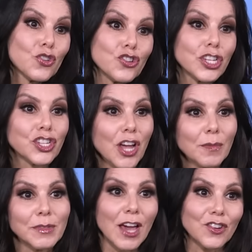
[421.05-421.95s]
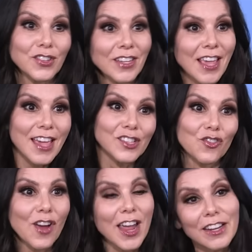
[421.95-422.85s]
usually she comes out and she's like, hey, it's
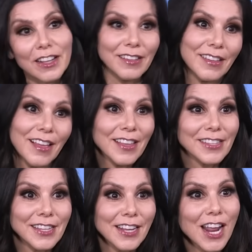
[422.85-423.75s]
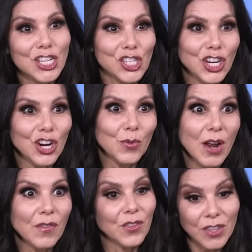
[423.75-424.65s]
great. See you next year,
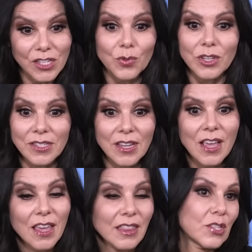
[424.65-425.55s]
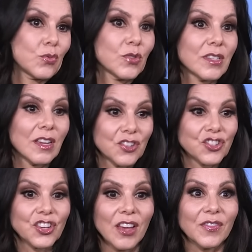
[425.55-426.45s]
whatever. This was, this was a
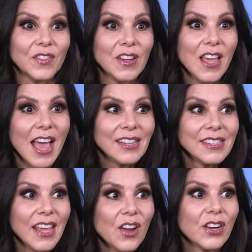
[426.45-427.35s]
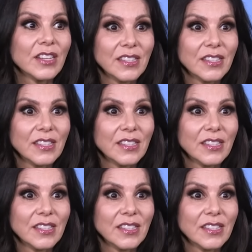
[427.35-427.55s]
shift. And scary